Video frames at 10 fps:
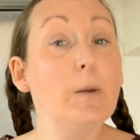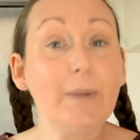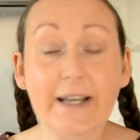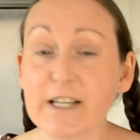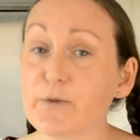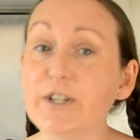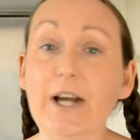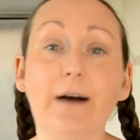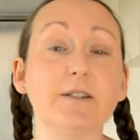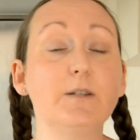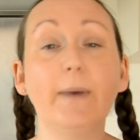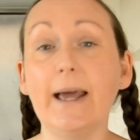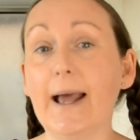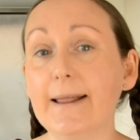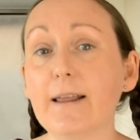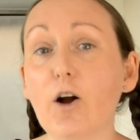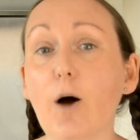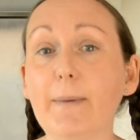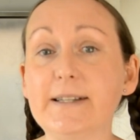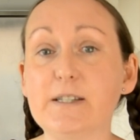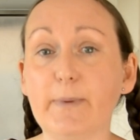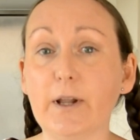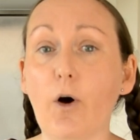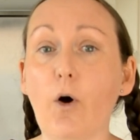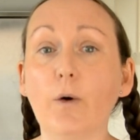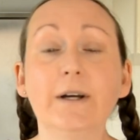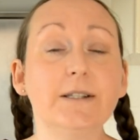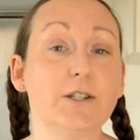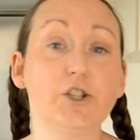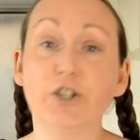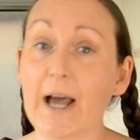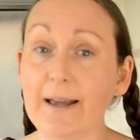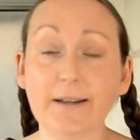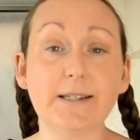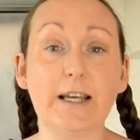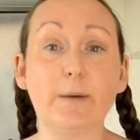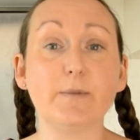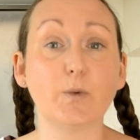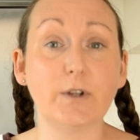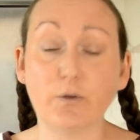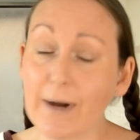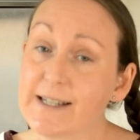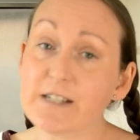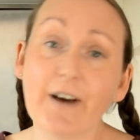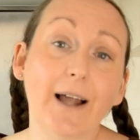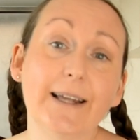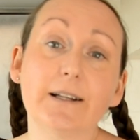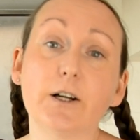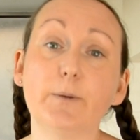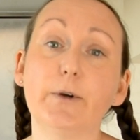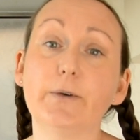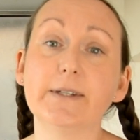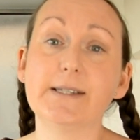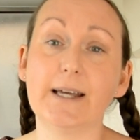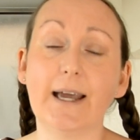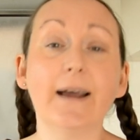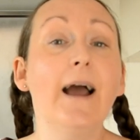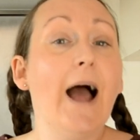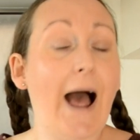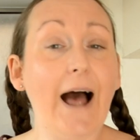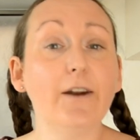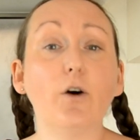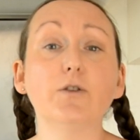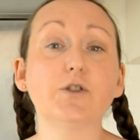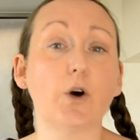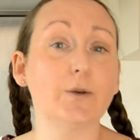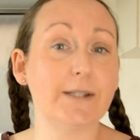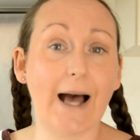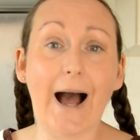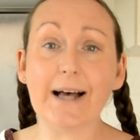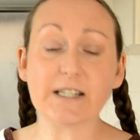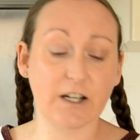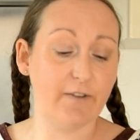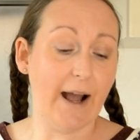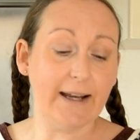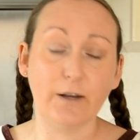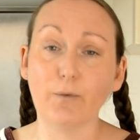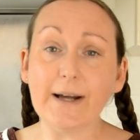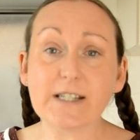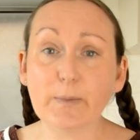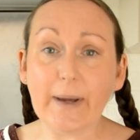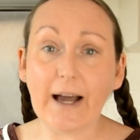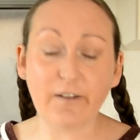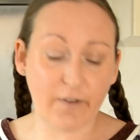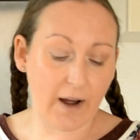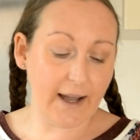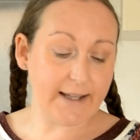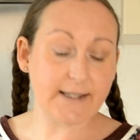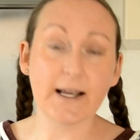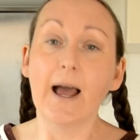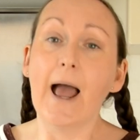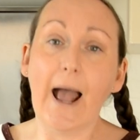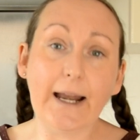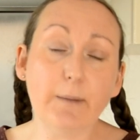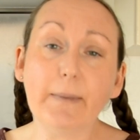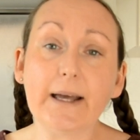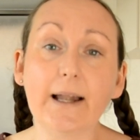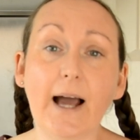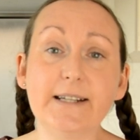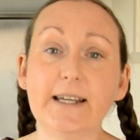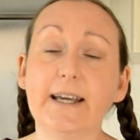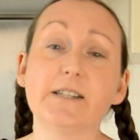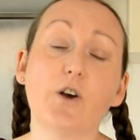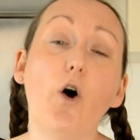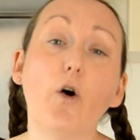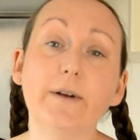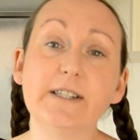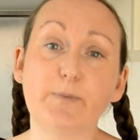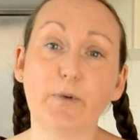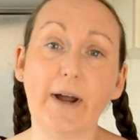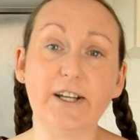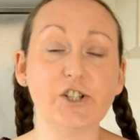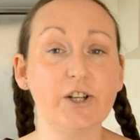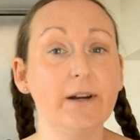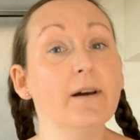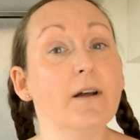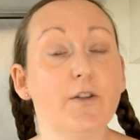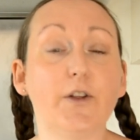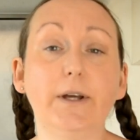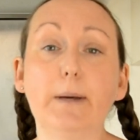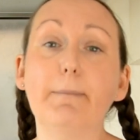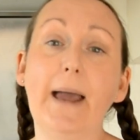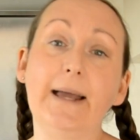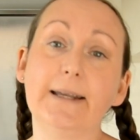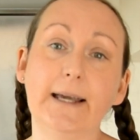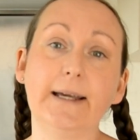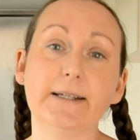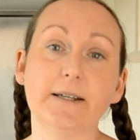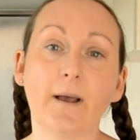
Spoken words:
Please reach out to me in the comments below to share your tips with the rest of our little community, and also to ask for any recipe advice, any meal ideas or inspiration that you may need.